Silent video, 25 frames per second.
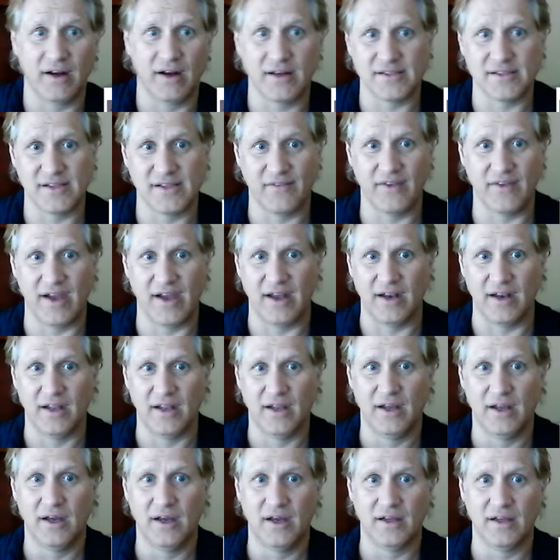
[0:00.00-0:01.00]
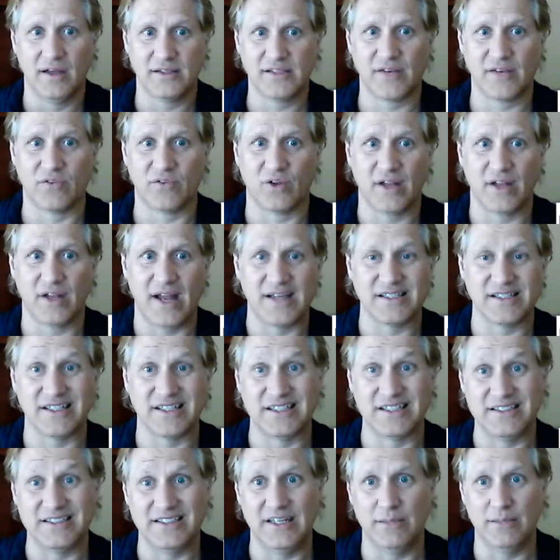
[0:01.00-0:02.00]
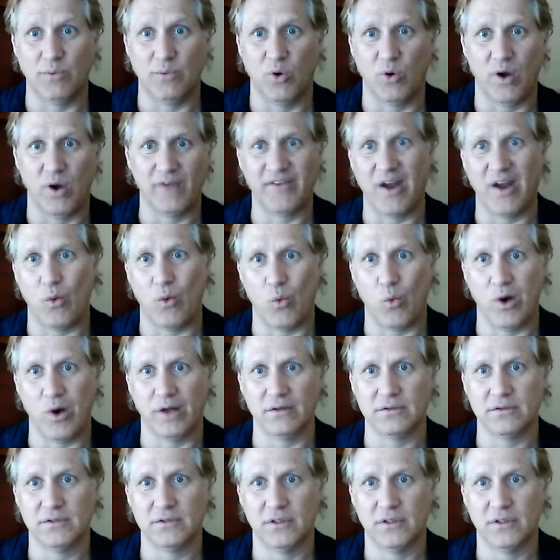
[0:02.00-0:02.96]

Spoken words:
Because they've got several guys like Debo. I've got one.